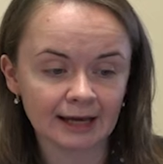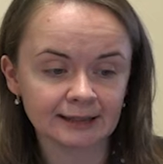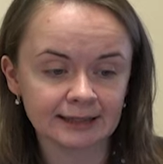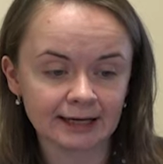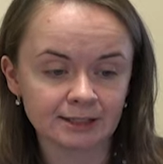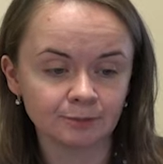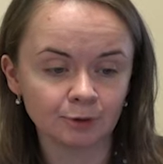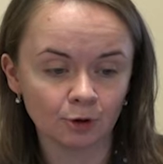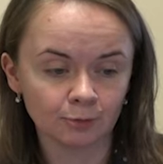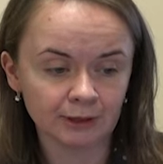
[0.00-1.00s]
and text
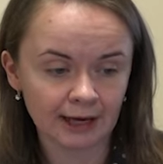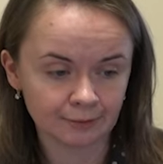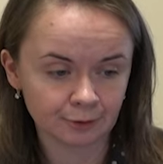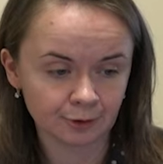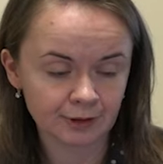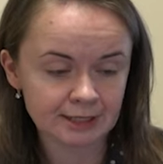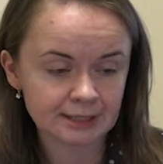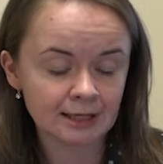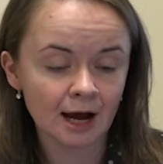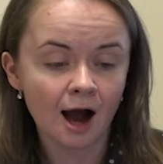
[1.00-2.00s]
blob
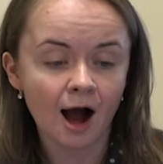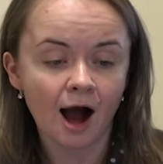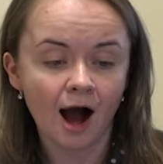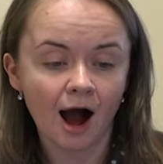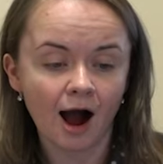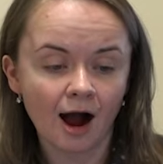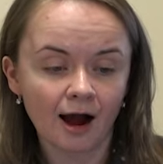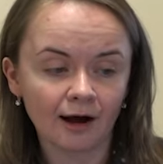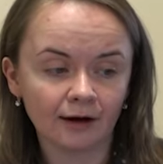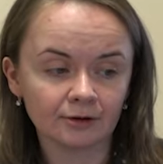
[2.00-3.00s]
libraries
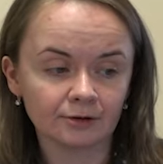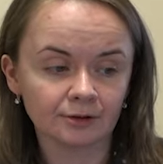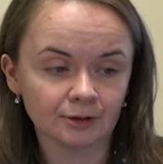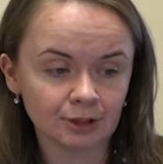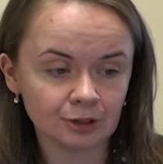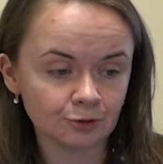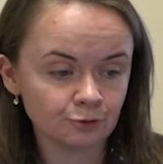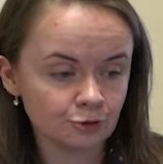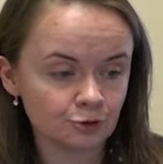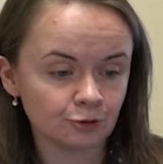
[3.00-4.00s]
are
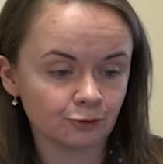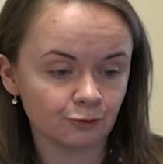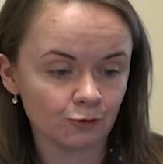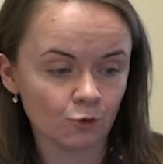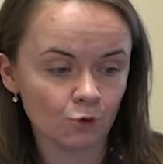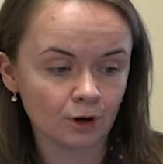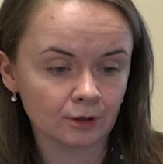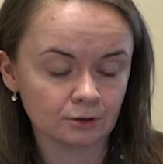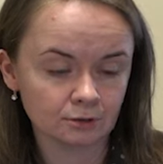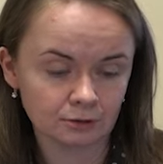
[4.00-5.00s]
used for,
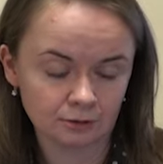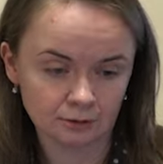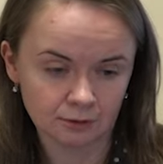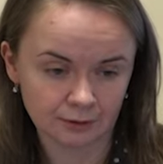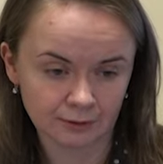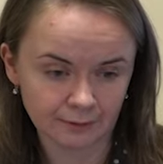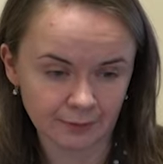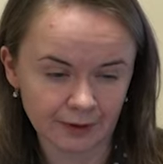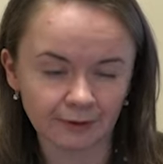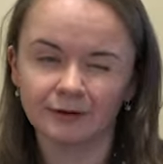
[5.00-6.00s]

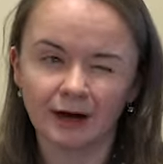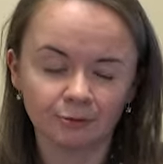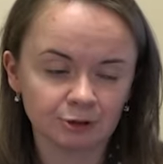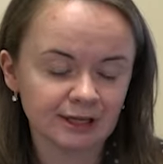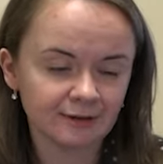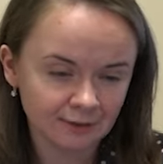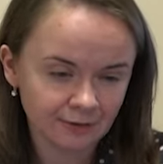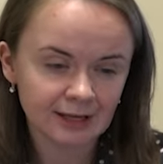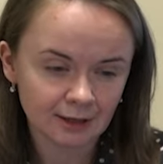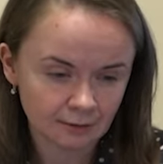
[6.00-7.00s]
I would say the
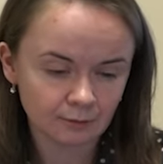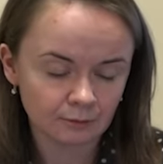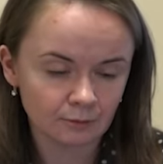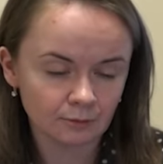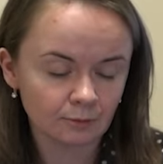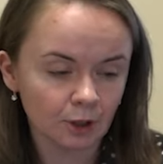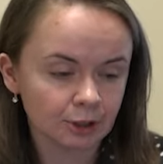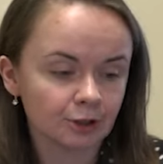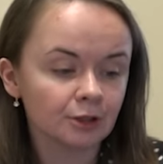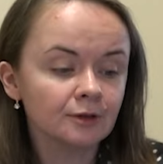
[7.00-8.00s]
Veda
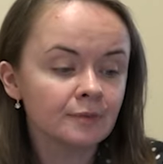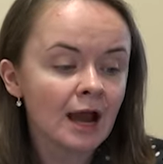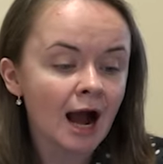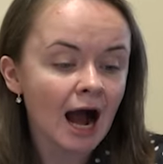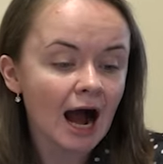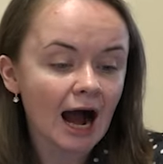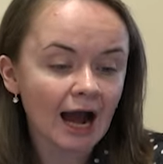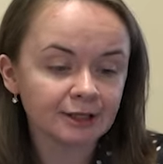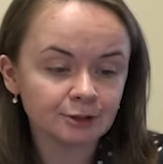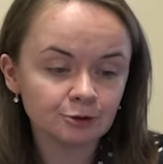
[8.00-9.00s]
module,
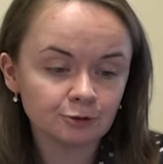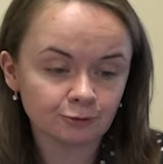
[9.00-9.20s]
are used